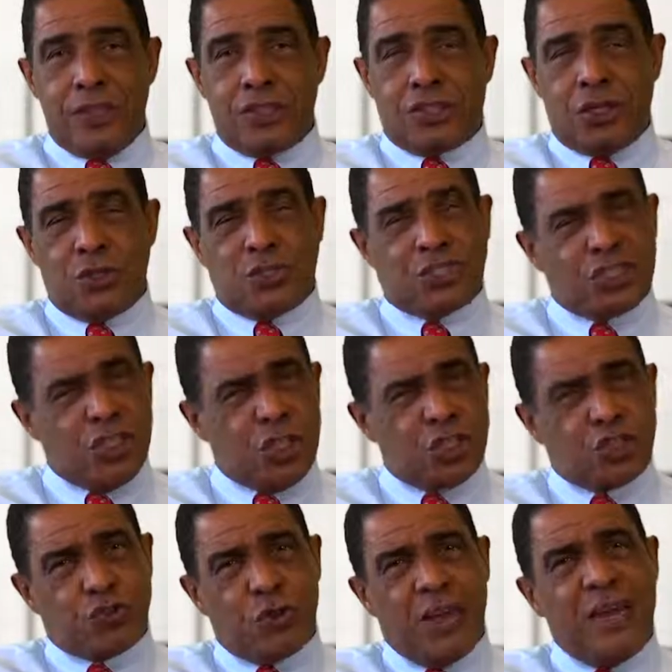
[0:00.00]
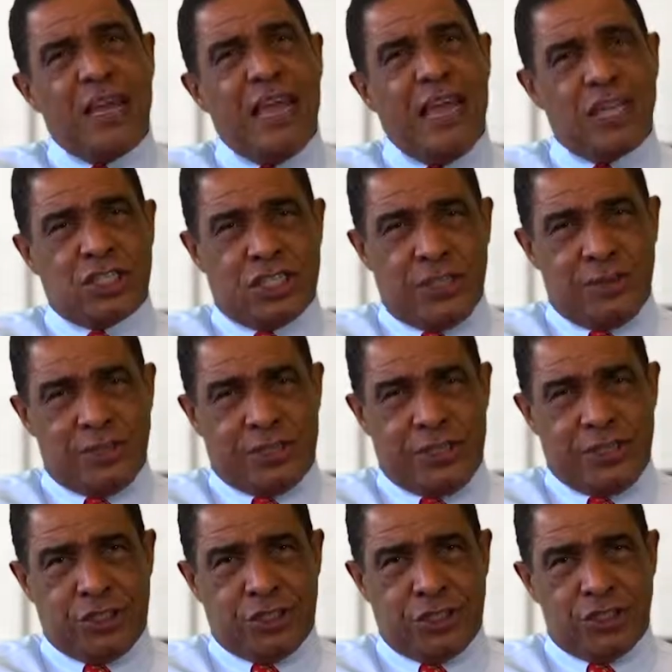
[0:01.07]
So skills training has
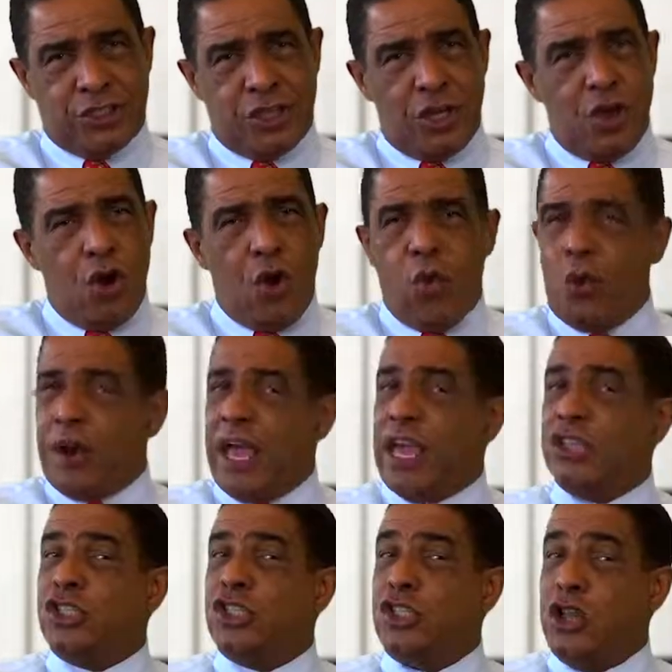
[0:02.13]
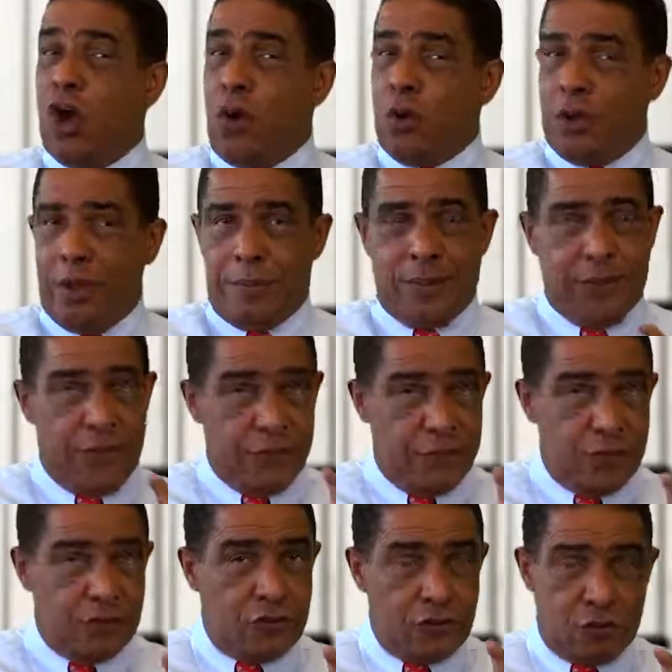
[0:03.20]
limitations. What has no limit, and
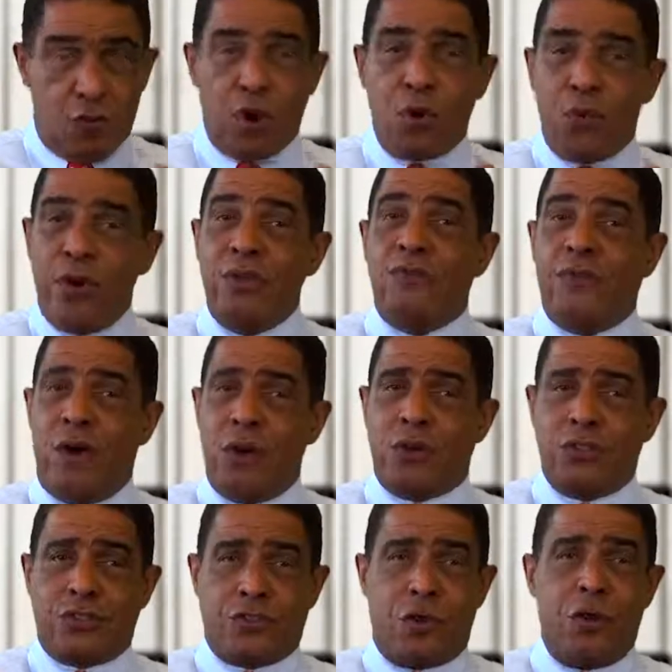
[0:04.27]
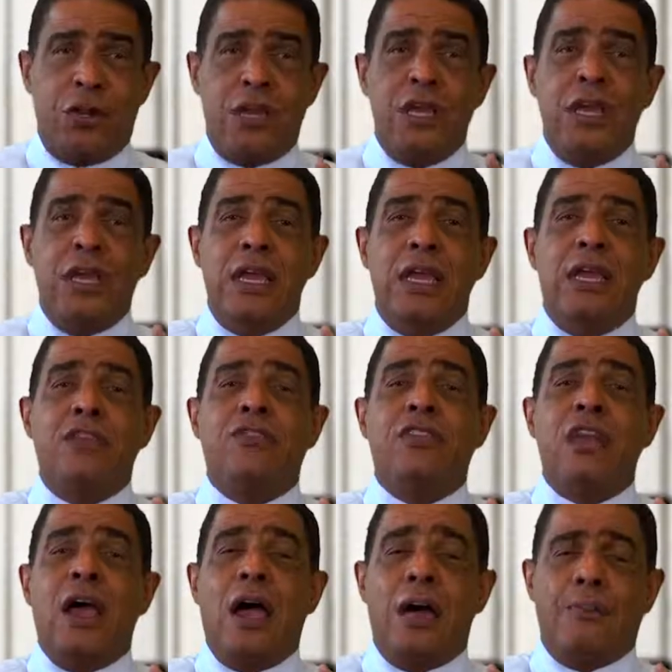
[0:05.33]
this is where we focus on, is
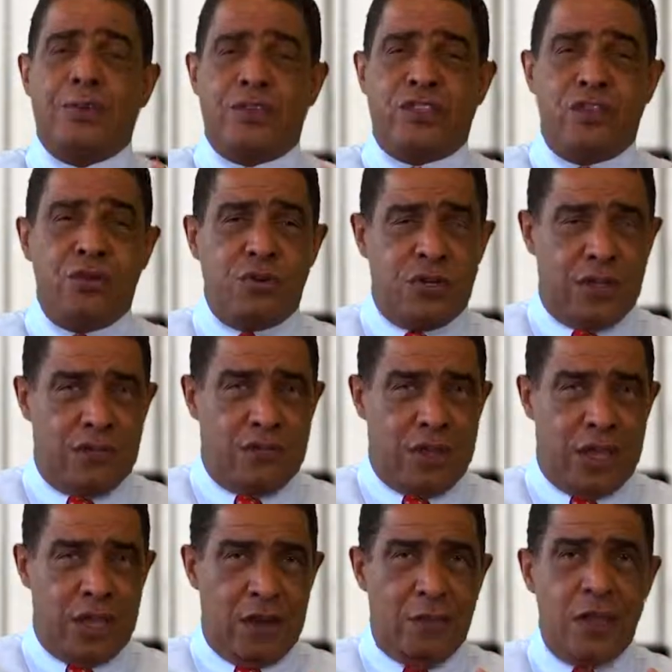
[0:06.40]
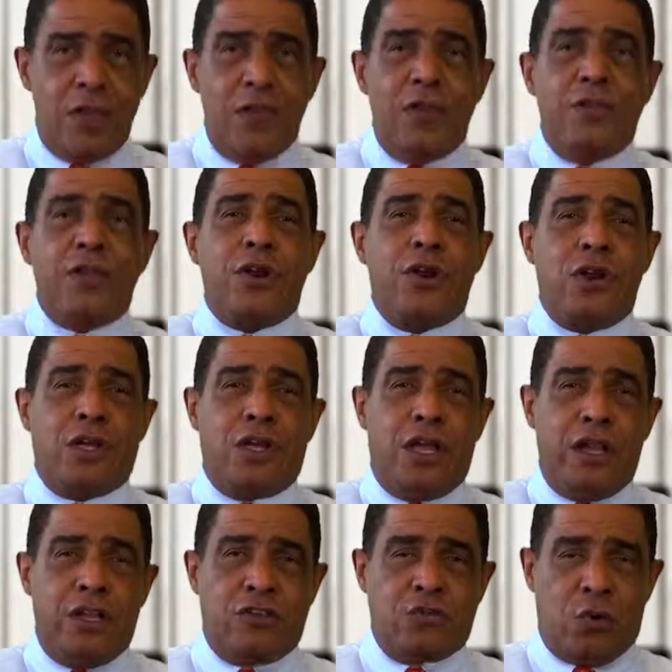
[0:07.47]
the opportunity volume that our
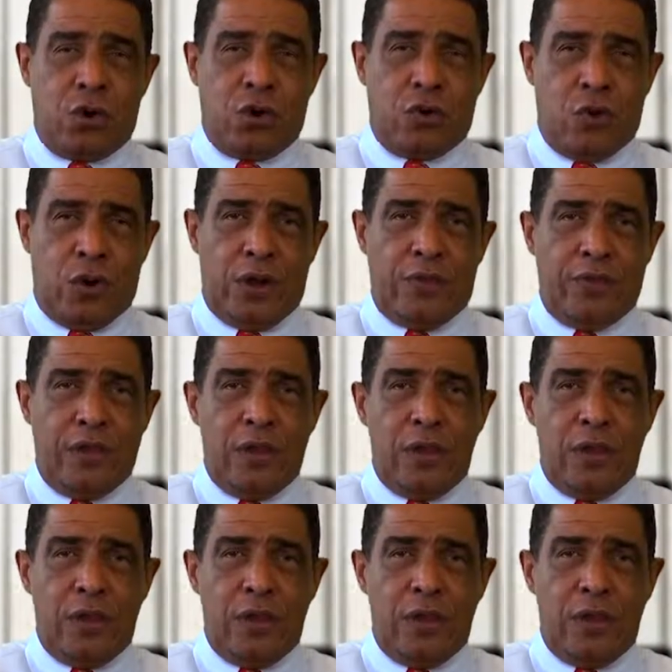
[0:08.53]
clients work with.